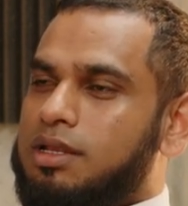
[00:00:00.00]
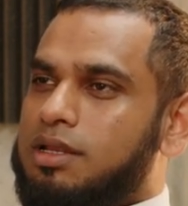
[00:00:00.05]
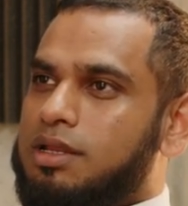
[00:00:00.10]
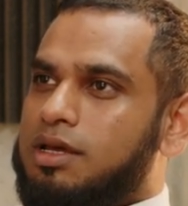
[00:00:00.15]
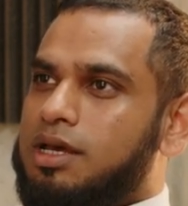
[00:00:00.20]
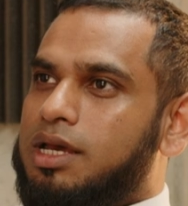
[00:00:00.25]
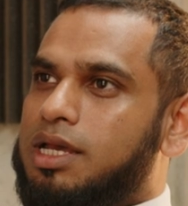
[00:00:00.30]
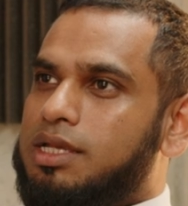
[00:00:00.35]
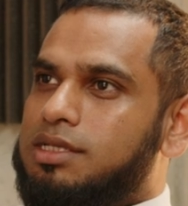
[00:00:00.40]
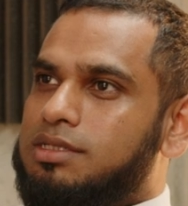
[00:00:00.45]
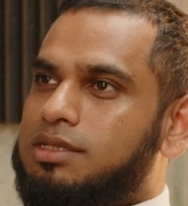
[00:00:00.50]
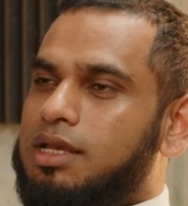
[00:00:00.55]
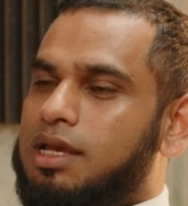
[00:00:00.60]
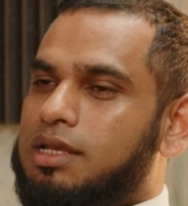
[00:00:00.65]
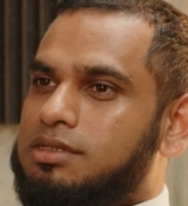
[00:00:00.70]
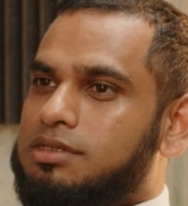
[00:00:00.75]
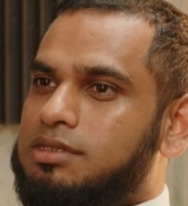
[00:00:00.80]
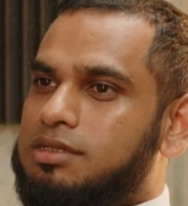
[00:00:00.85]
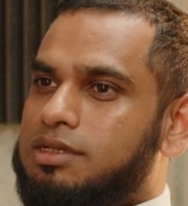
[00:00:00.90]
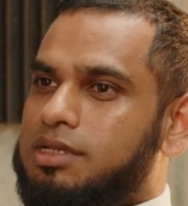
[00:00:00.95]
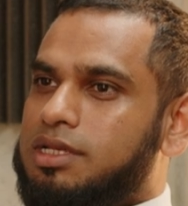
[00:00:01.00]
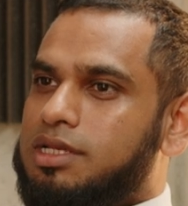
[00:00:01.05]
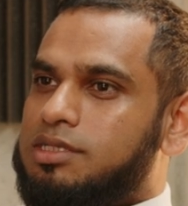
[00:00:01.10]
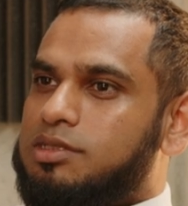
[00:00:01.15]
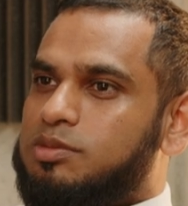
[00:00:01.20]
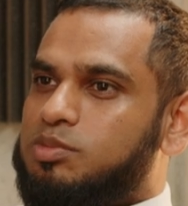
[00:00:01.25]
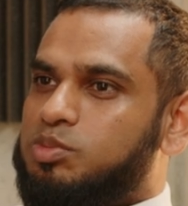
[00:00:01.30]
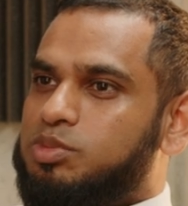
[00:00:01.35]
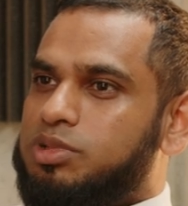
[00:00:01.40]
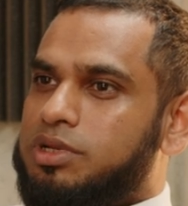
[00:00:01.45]
Allah has answered
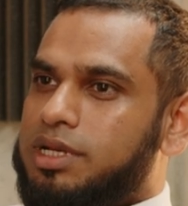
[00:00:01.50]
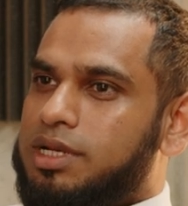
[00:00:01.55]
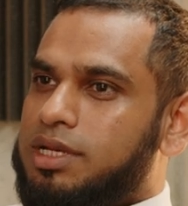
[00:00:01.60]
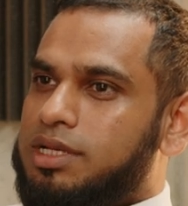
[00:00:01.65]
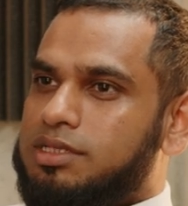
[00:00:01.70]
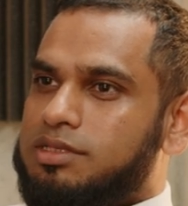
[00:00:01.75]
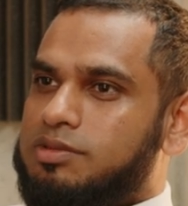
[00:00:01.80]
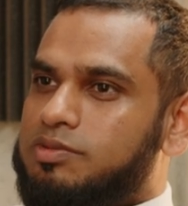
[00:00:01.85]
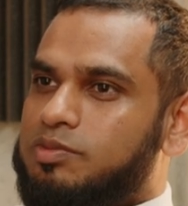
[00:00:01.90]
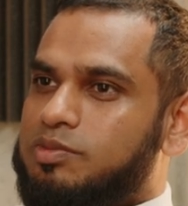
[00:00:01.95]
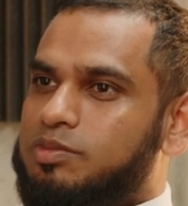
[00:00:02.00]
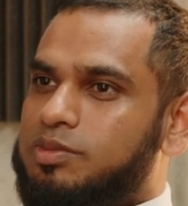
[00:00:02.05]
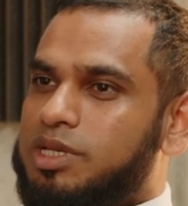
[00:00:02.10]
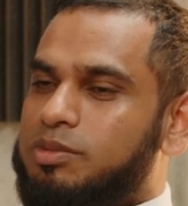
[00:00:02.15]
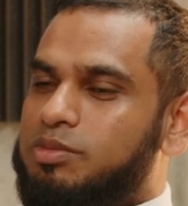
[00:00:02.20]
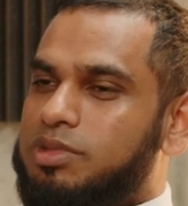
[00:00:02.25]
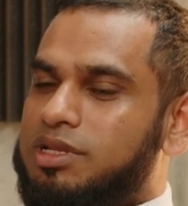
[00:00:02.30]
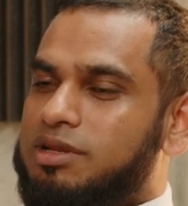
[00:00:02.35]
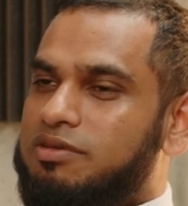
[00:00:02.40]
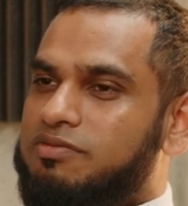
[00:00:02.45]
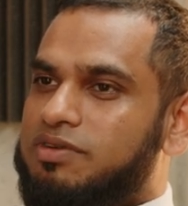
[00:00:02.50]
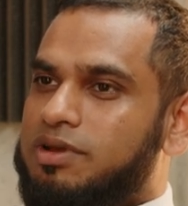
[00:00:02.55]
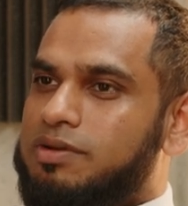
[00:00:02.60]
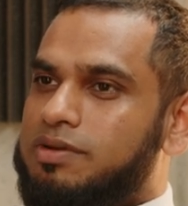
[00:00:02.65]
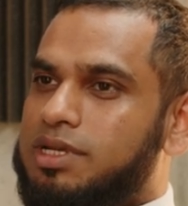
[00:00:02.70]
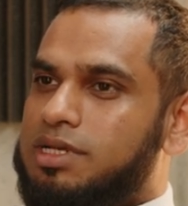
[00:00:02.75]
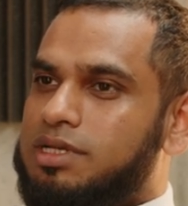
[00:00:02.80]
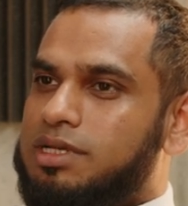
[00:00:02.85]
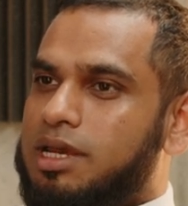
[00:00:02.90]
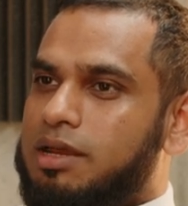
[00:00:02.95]
his prayers, maybe in a
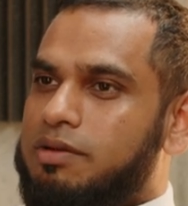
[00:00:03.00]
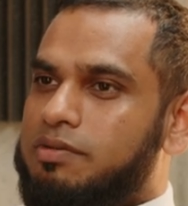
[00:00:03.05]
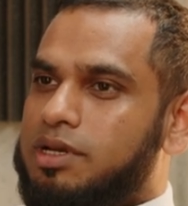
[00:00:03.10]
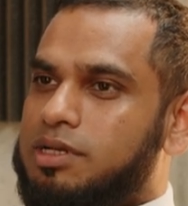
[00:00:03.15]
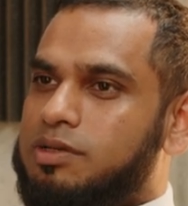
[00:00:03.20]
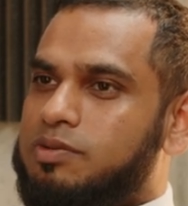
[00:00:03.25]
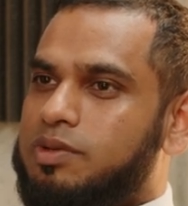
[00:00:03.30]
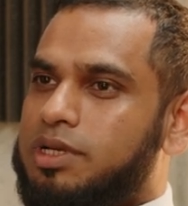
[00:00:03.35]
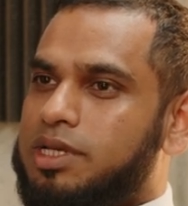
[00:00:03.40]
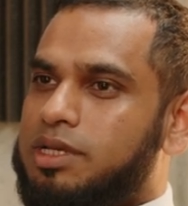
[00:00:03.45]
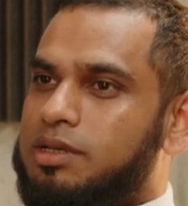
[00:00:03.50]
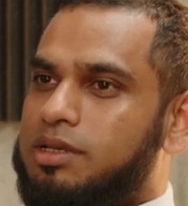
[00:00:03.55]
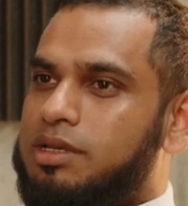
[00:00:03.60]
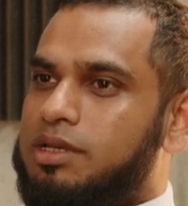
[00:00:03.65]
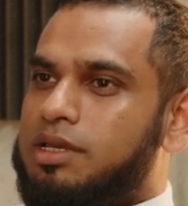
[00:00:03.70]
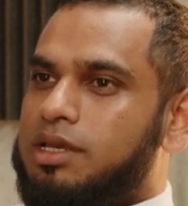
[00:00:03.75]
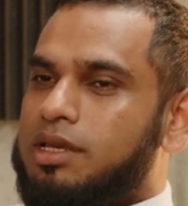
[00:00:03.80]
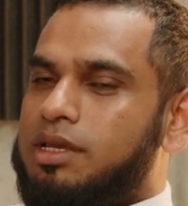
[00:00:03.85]
very indirect way.